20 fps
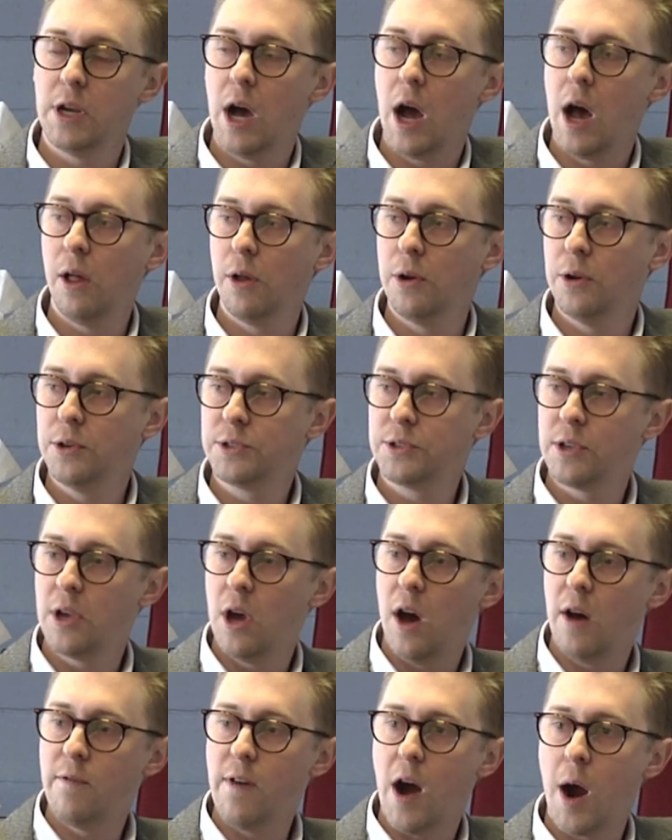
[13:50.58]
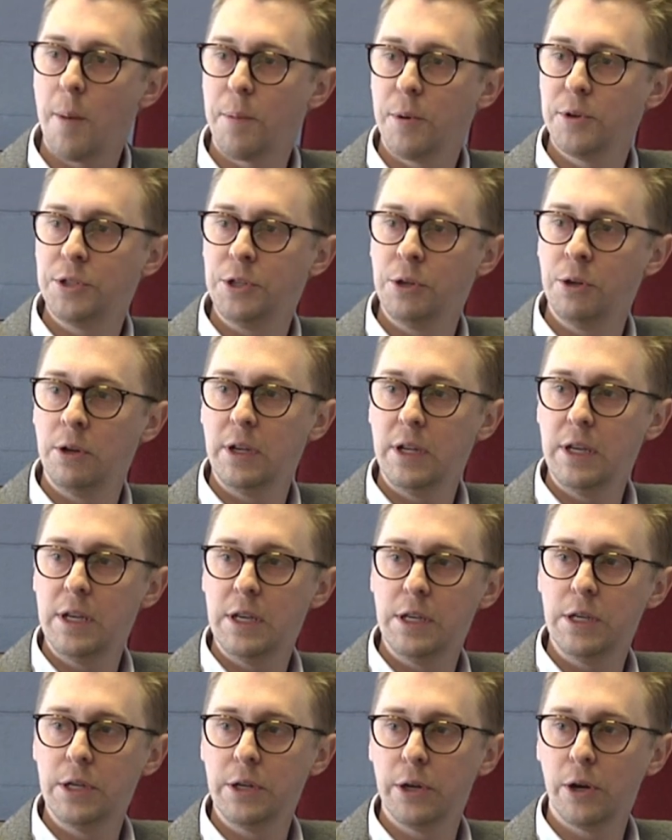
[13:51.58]
of opportunity
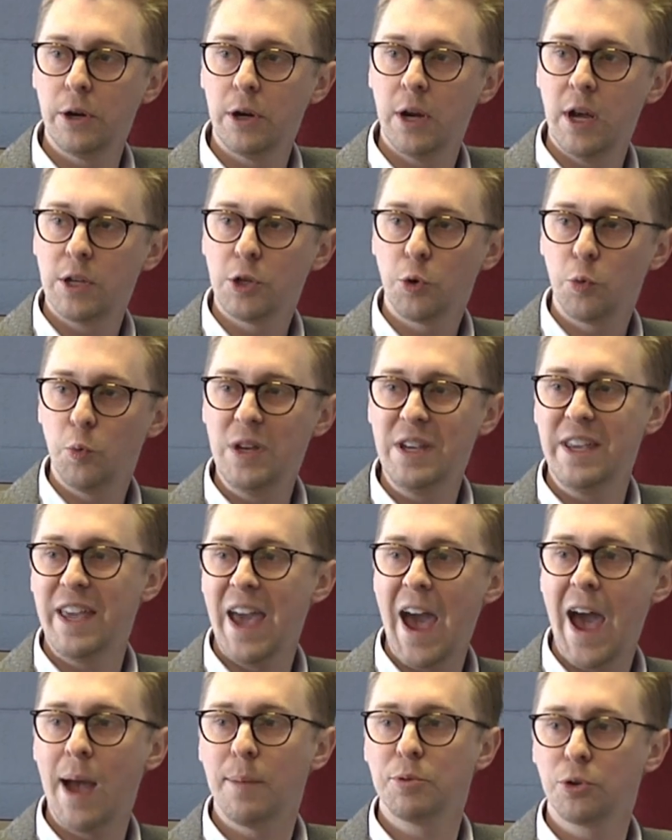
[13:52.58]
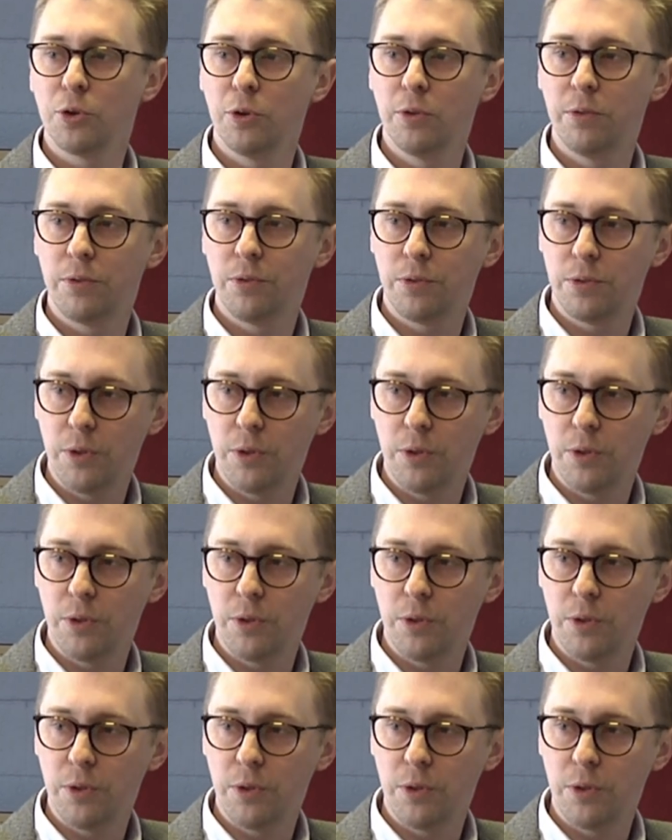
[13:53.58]
here to recapture